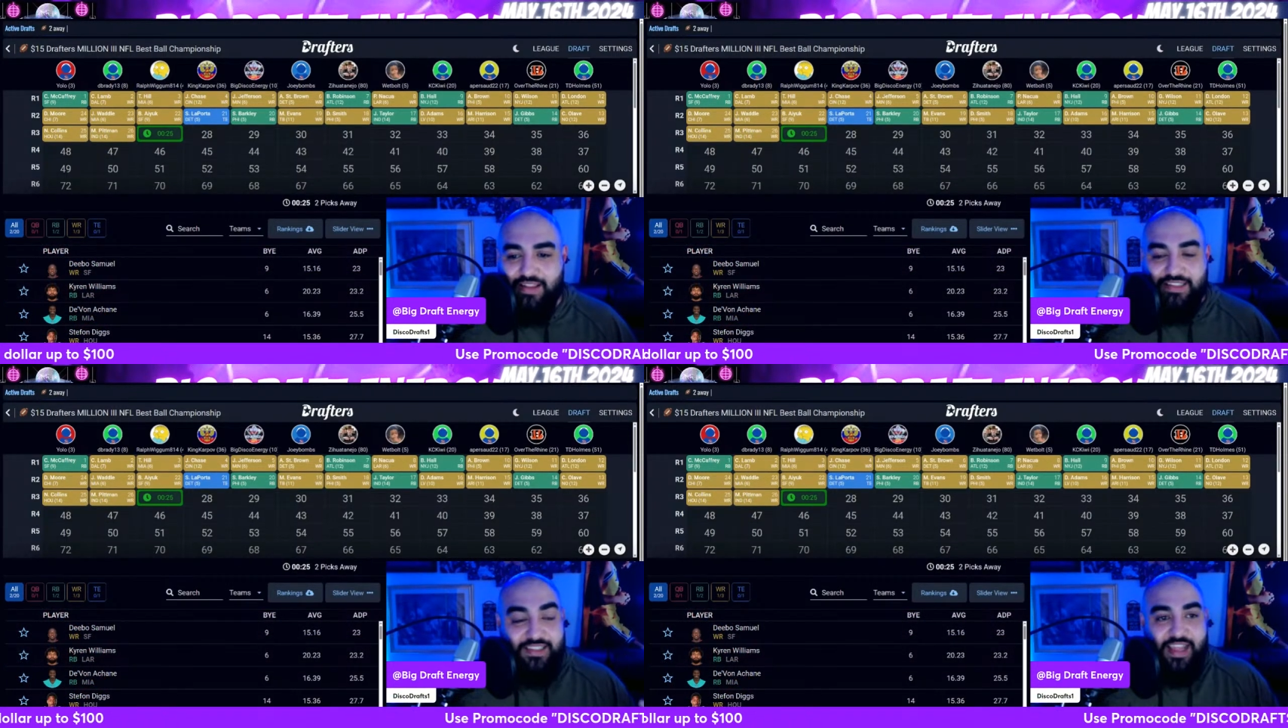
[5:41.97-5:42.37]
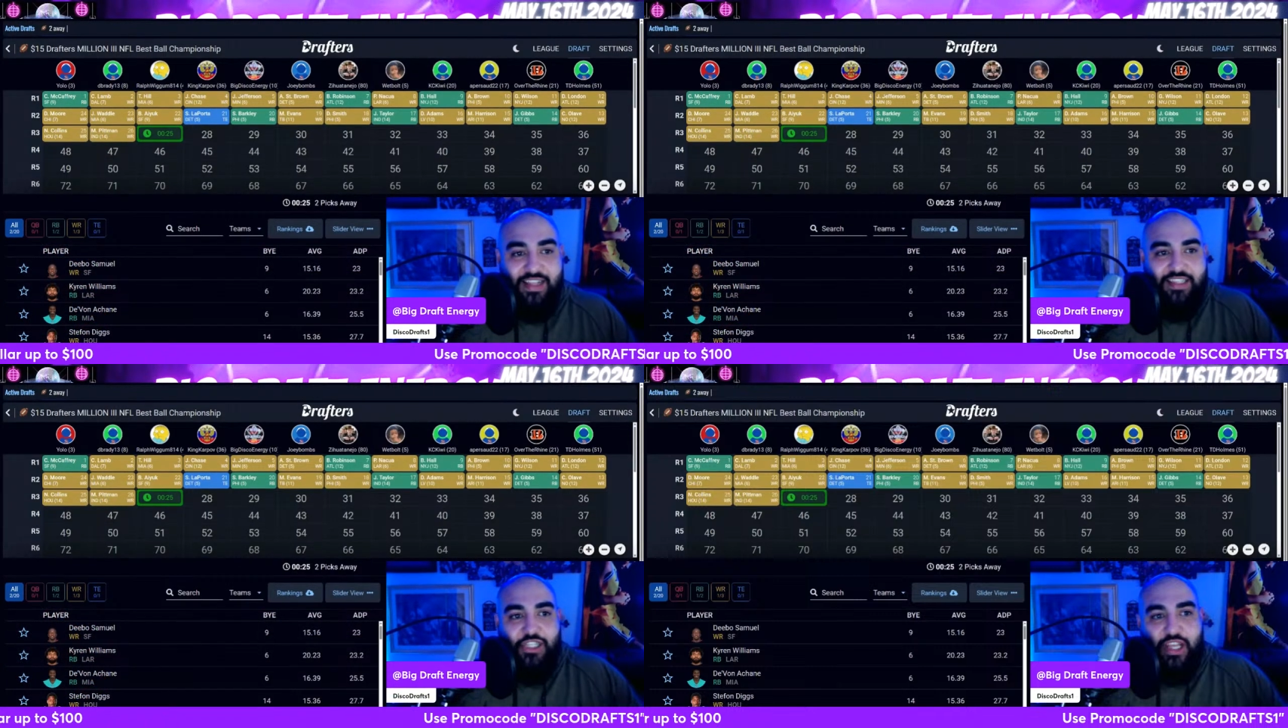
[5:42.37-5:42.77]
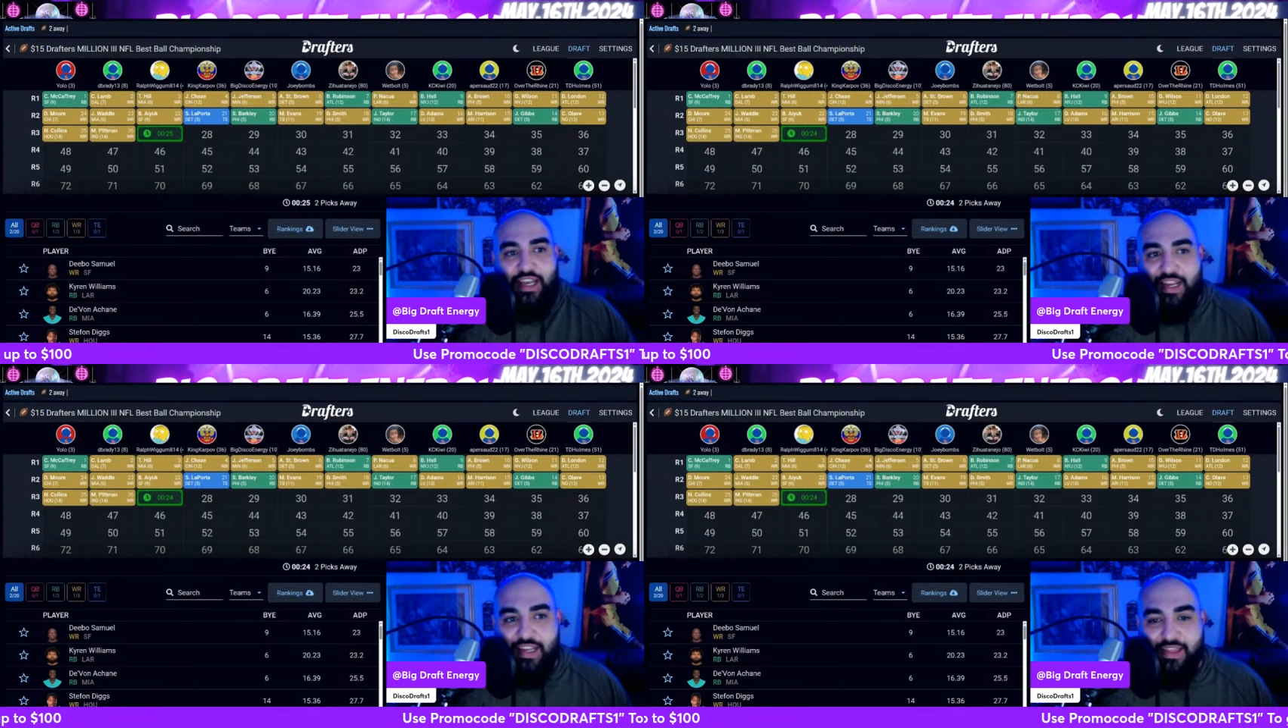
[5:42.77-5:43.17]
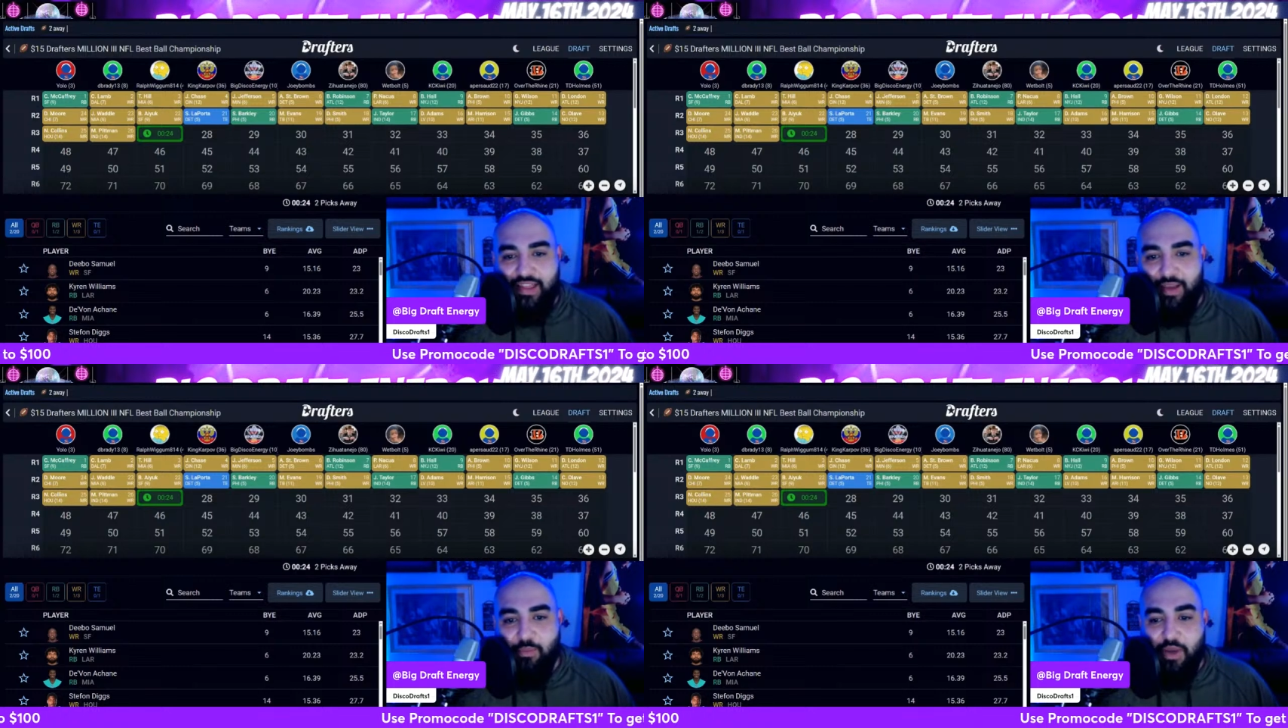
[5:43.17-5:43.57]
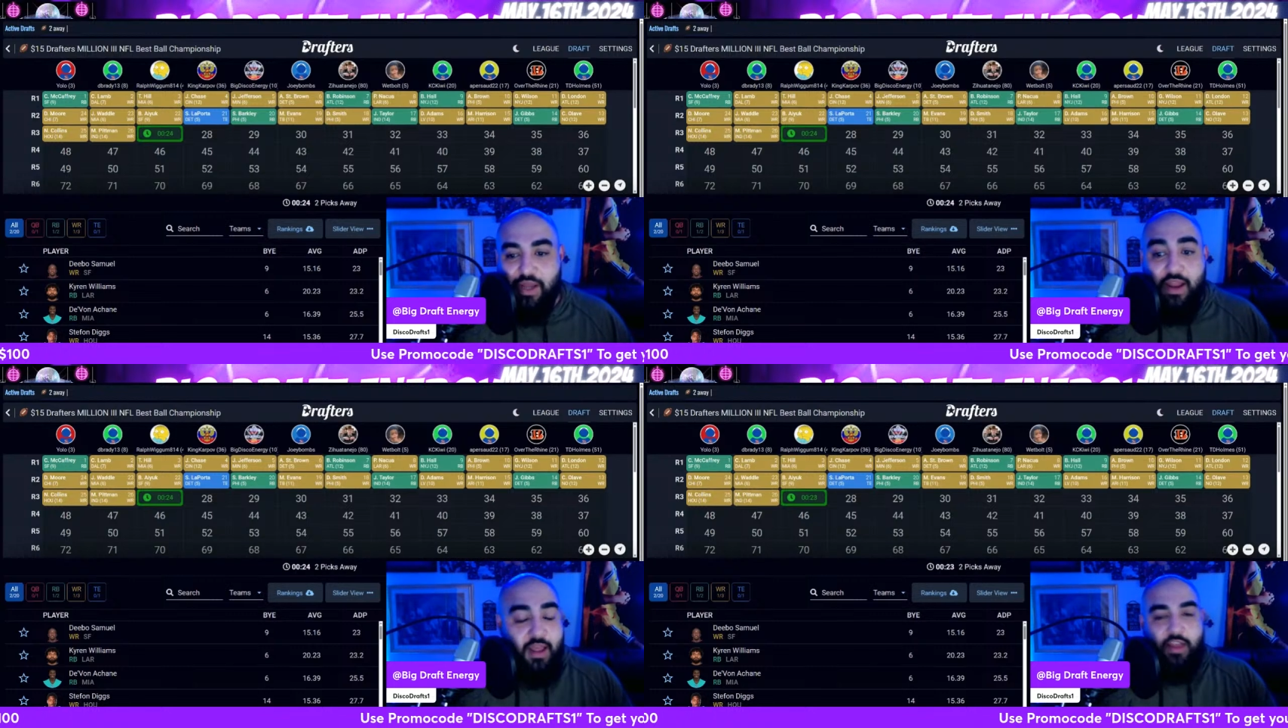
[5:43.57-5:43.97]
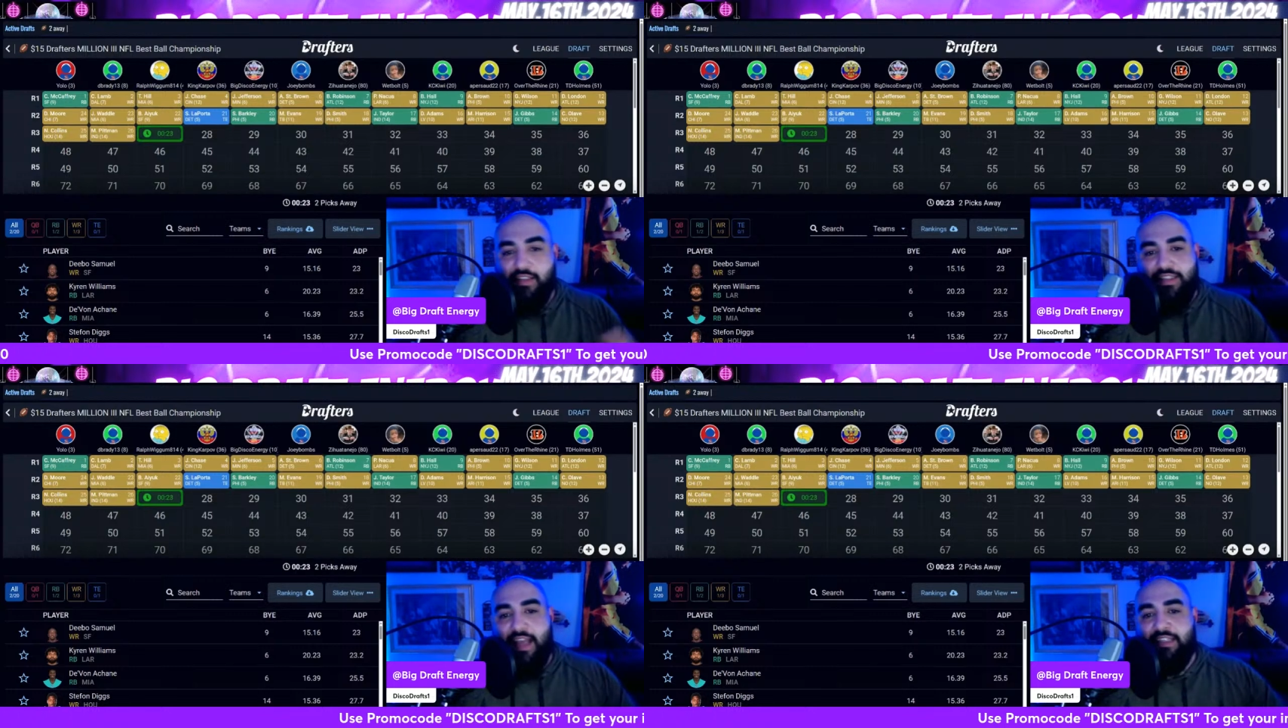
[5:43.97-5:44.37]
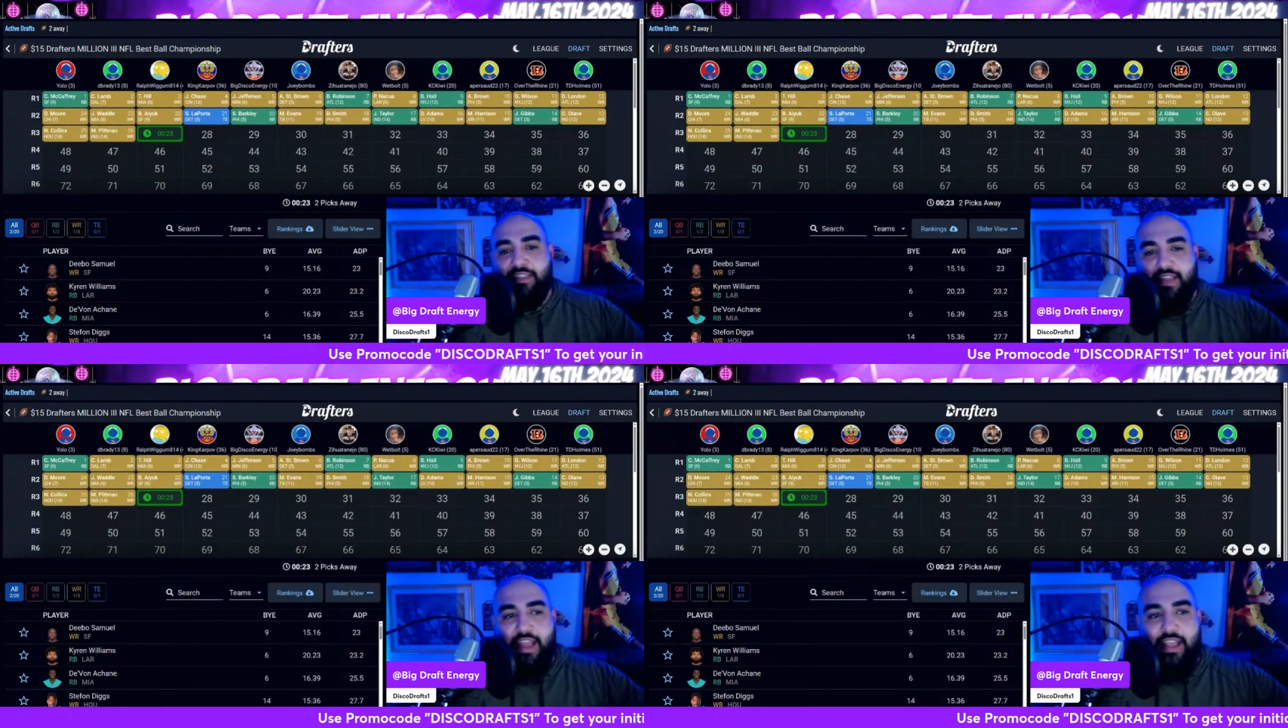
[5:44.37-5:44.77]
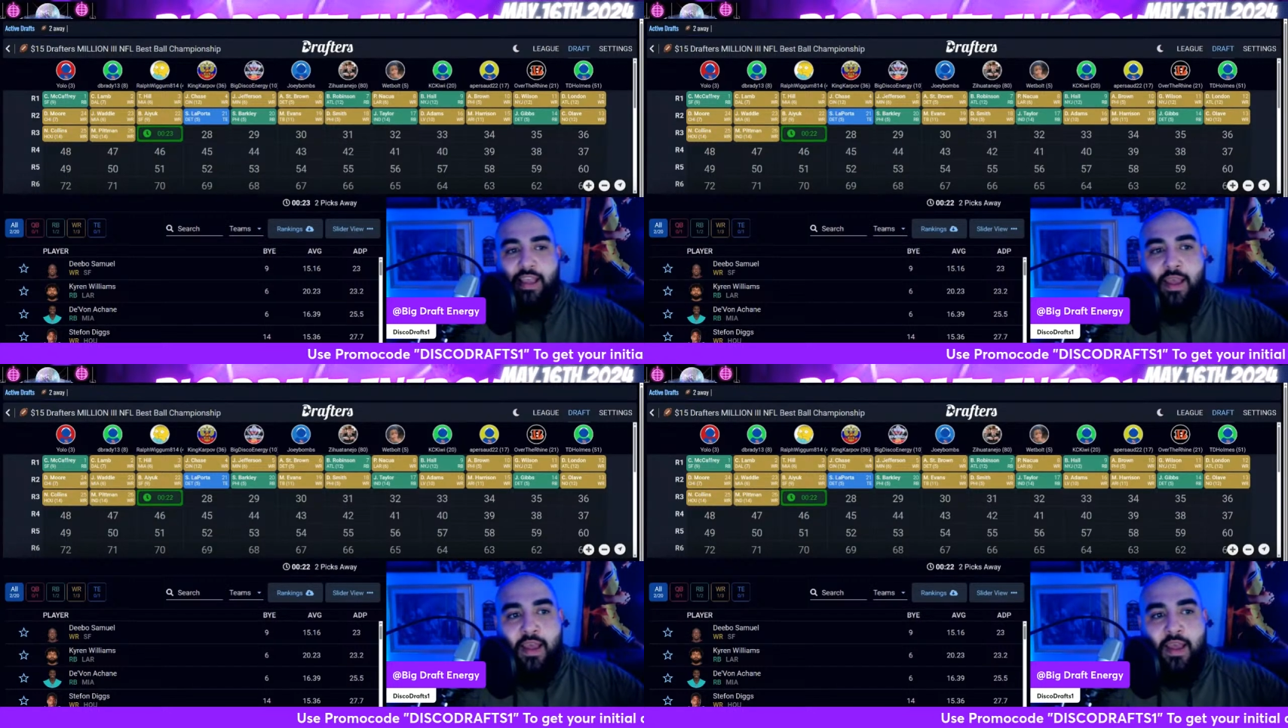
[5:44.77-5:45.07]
It's like such a Canadian thing, but Sketch is like